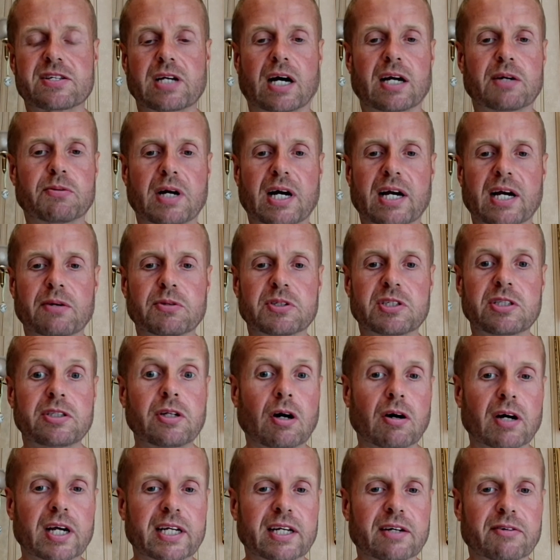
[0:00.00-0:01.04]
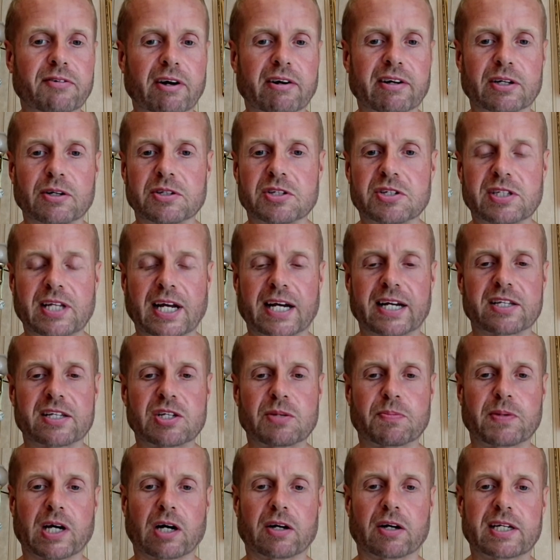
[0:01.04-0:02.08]
I, I was not in a very good state,
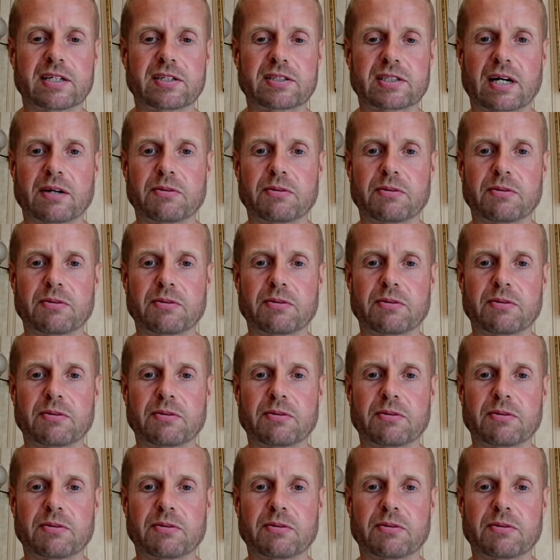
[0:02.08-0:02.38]
to be honest.